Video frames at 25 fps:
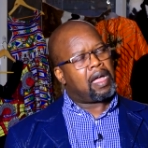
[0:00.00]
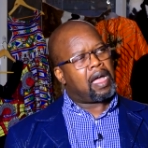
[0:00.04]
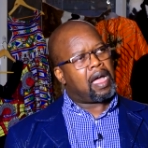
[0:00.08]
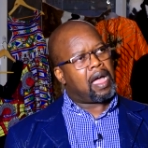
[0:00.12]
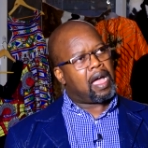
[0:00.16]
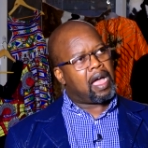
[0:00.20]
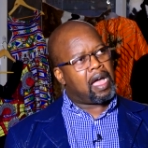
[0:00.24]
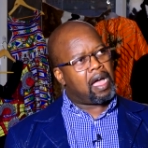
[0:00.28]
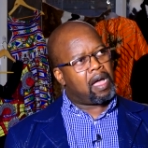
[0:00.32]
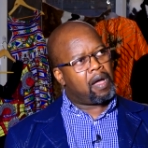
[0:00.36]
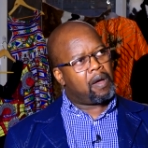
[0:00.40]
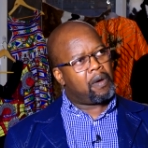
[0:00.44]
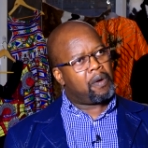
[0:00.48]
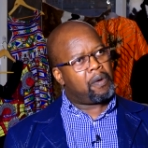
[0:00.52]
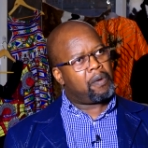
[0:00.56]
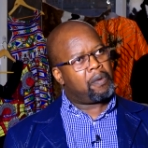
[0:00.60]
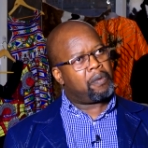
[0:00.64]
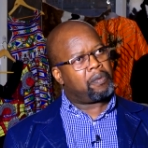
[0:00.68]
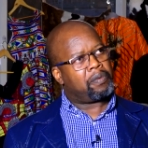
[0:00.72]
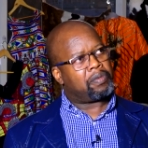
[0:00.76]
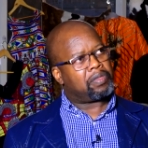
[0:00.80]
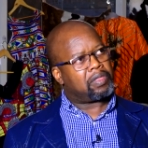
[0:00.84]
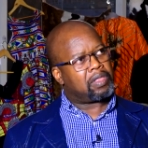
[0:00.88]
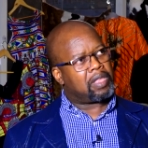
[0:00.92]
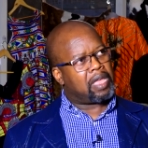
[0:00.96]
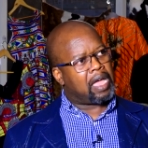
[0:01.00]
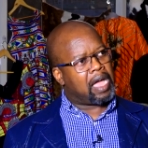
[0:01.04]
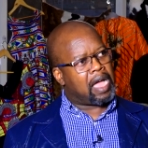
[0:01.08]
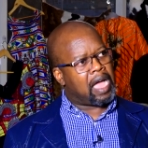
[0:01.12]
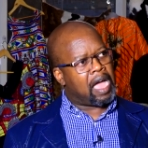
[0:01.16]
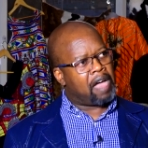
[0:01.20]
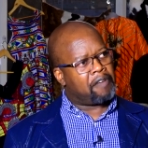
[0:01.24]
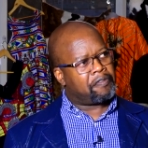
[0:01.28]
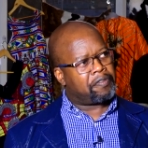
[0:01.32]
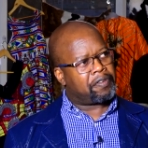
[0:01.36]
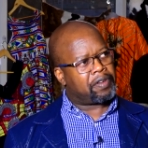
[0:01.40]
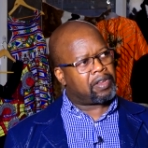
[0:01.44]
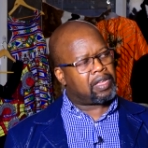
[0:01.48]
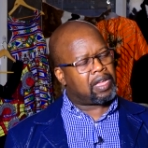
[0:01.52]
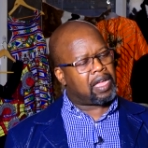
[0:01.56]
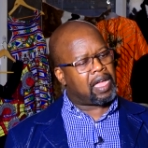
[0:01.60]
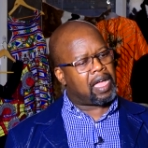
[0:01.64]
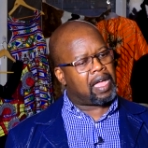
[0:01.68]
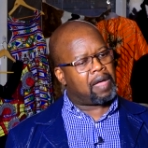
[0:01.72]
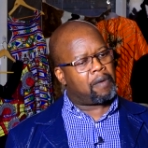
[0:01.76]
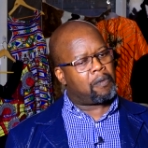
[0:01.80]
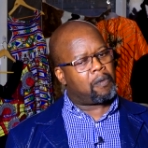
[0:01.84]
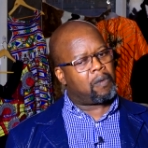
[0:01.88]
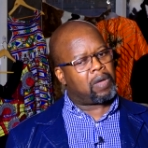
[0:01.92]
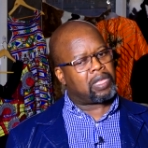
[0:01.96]
how
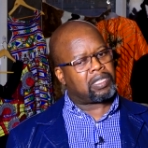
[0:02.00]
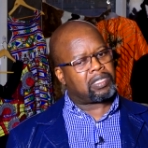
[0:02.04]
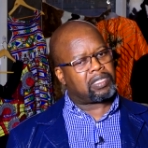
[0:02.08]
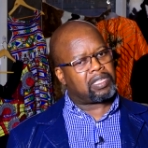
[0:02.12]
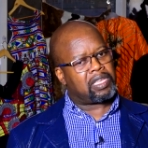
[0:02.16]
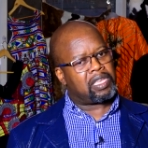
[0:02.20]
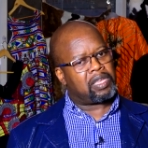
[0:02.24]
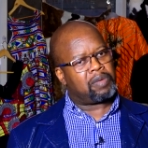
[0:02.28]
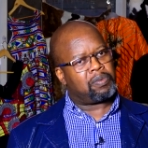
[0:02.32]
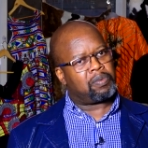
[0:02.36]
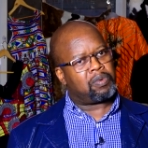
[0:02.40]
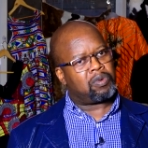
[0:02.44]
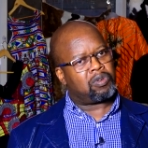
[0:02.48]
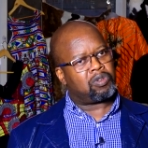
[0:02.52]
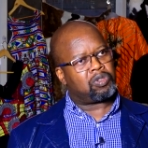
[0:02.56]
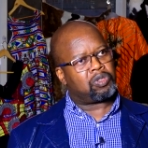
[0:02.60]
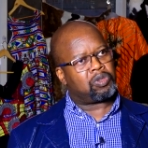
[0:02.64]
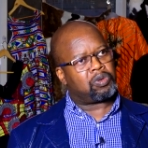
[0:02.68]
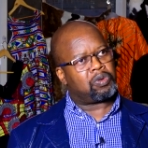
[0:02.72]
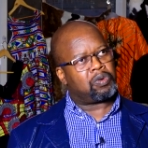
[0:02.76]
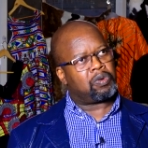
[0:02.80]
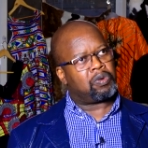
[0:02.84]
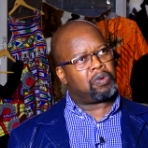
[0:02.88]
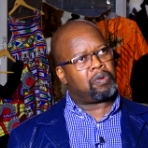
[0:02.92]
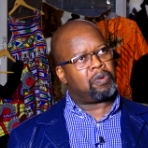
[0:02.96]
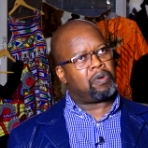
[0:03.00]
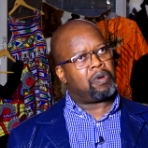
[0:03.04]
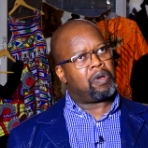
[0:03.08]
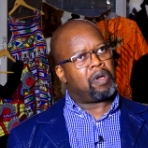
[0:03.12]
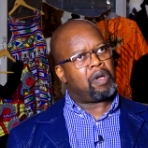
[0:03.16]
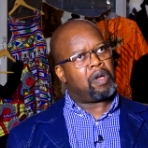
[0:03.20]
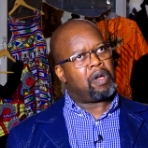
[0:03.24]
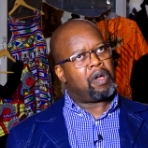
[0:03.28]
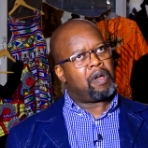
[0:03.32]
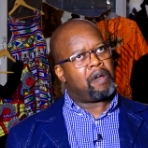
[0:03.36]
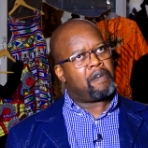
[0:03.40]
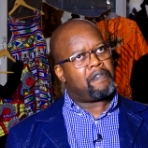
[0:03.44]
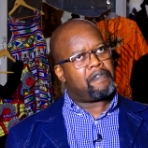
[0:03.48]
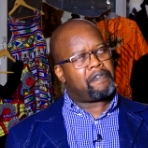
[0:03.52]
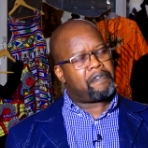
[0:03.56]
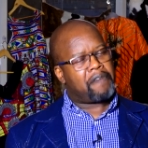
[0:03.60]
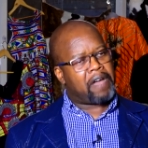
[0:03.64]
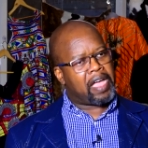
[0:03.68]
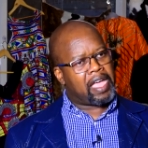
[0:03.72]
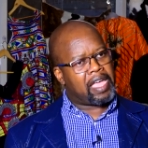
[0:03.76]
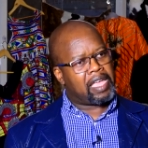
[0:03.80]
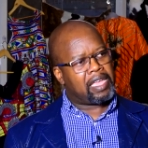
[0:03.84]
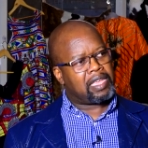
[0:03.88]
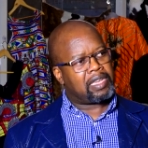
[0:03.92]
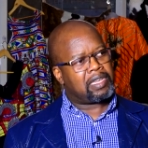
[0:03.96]
Africa was able to
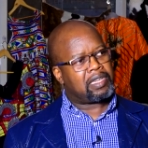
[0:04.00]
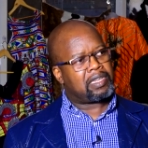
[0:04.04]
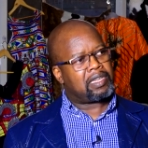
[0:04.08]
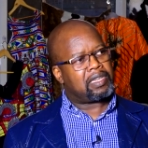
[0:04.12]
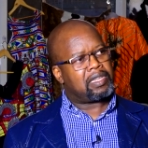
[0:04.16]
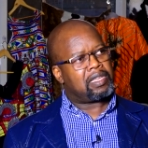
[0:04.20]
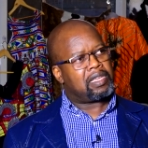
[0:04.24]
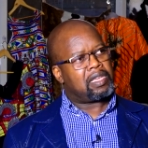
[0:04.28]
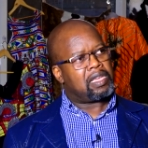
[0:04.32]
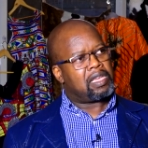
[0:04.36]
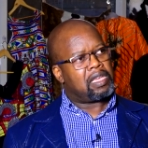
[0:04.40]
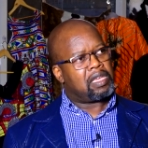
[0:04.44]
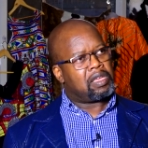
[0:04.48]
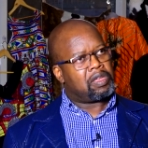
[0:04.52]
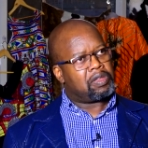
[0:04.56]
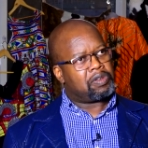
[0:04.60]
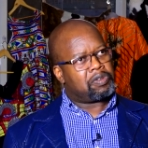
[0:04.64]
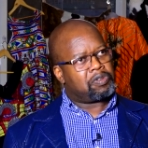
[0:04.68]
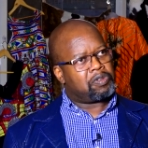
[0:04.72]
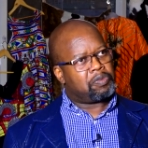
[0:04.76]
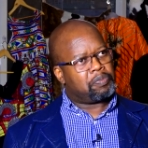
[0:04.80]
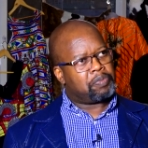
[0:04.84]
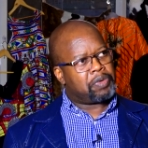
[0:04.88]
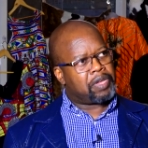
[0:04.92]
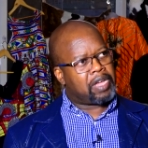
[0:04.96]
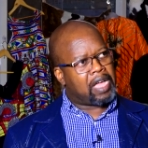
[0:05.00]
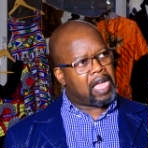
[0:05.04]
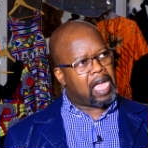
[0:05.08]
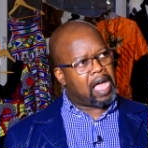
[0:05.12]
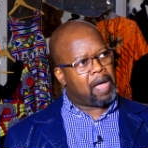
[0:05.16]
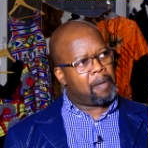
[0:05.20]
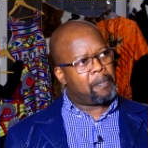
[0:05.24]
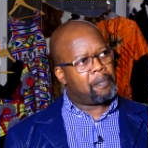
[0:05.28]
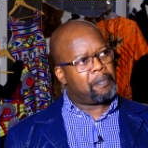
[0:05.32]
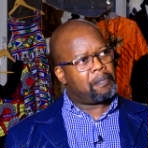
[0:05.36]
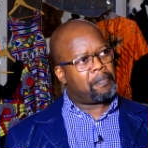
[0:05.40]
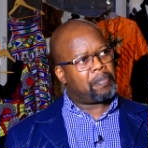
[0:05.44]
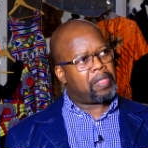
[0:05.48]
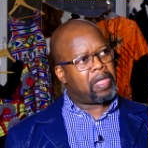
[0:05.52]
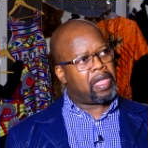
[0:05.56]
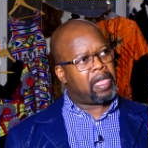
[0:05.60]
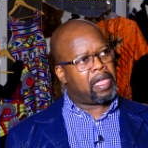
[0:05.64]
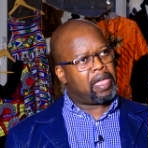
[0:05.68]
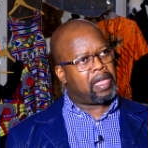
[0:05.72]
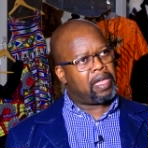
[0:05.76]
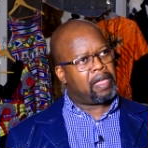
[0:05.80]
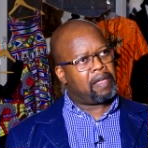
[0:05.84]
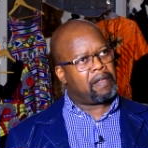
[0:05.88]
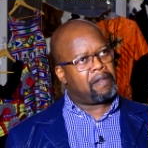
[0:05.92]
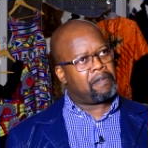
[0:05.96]
fight to become
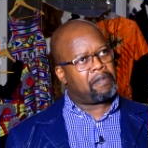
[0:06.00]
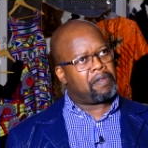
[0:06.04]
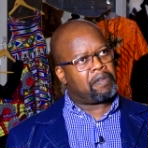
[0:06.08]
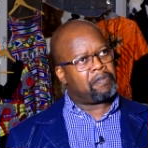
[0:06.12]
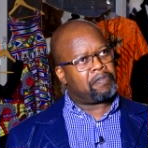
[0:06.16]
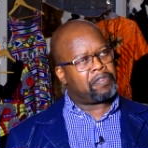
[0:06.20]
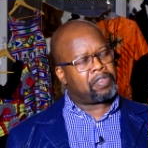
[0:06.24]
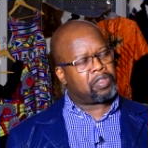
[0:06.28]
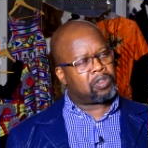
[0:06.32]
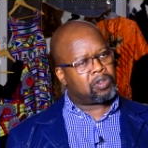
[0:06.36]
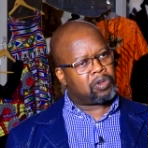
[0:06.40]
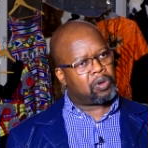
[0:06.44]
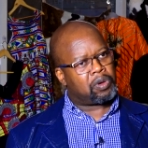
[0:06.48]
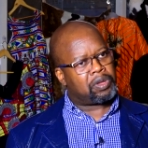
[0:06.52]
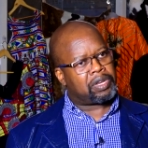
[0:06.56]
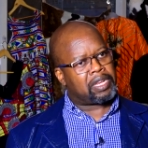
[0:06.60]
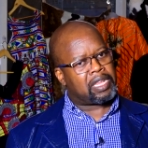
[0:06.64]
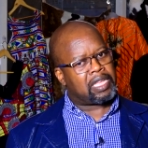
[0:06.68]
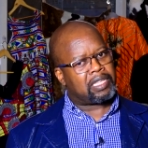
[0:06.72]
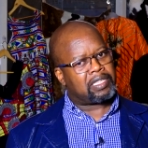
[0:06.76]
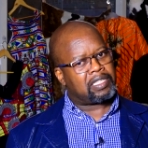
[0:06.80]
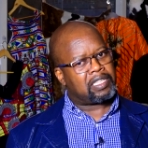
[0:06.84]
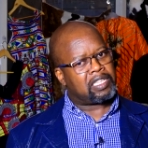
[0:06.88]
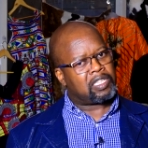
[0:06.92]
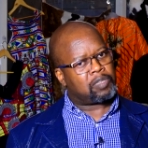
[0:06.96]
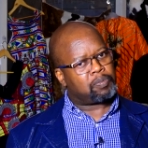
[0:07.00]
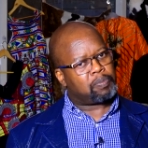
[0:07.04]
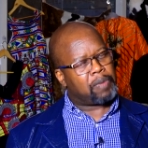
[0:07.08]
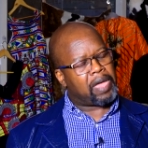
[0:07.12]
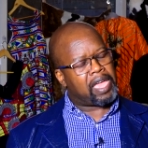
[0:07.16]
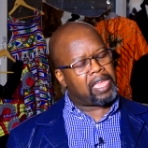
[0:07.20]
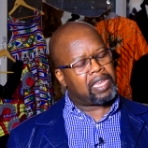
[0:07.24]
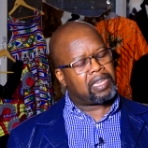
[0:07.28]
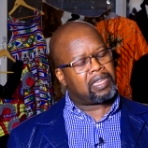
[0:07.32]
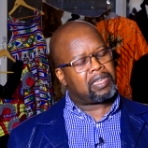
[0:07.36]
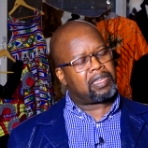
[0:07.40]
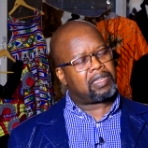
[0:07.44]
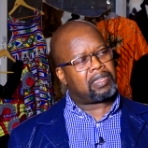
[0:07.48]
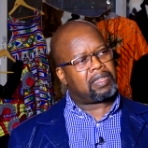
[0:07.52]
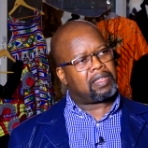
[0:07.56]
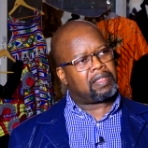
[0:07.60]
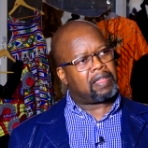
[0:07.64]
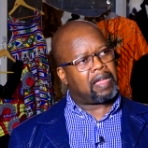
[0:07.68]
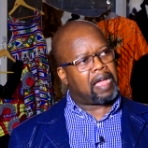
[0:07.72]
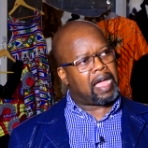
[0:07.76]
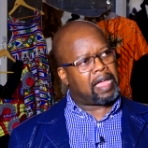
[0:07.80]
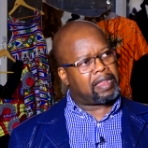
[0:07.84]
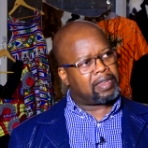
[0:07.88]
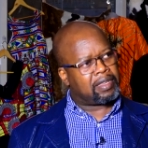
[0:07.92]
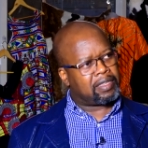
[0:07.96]
uh, victorious despite
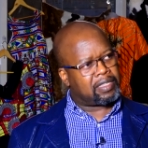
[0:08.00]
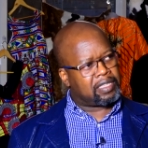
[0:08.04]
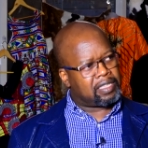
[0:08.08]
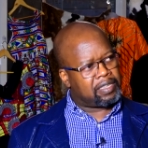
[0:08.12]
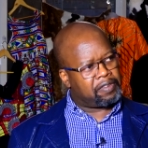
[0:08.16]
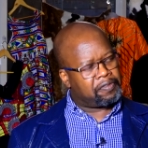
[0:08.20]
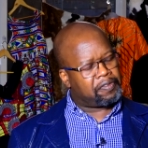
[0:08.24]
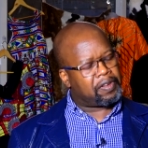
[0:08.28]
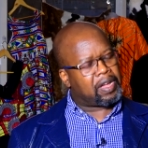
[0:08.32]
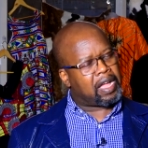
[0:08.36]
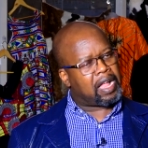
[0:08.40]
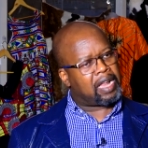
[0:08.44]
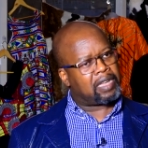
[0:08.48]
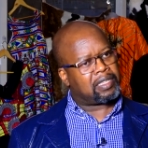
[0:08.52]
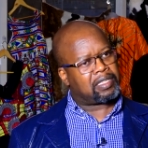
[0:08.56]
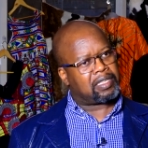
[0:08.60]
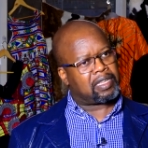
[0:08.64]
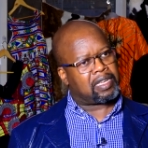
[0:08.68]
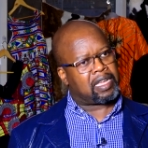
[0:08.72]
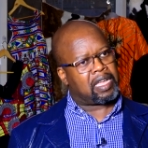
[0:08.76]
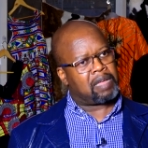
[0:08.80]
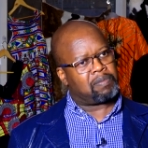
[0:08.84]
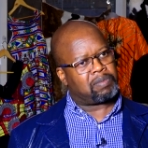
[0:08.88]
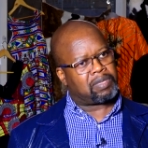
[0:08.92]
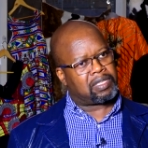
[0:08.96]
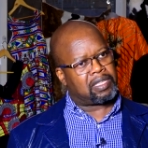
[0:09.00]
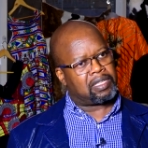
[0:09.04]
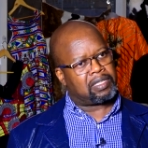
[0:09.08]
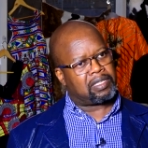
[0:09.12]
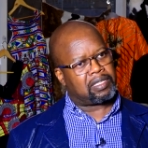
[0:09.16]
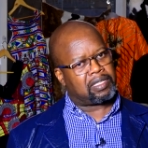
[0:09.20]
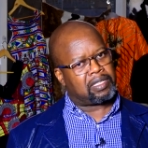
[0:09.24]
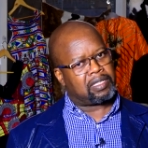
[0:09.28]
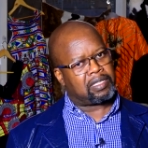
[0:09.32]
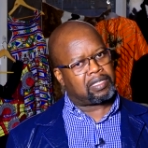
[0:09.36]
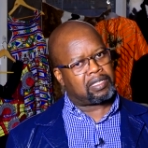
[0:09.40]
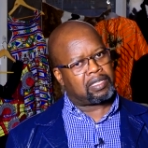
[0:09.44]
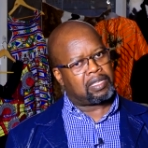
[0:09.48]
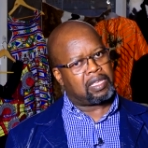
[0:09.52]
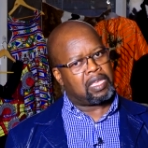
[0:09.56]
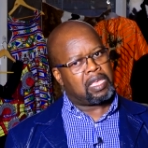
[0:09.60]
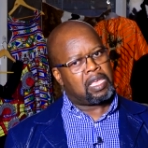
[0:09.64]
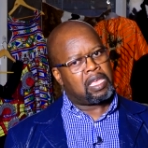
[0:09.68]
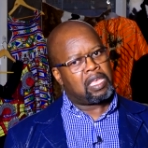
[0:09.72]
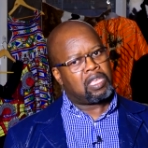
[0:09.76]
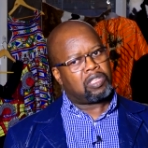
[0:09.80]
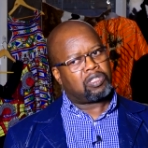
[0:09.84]
difficult circumstances.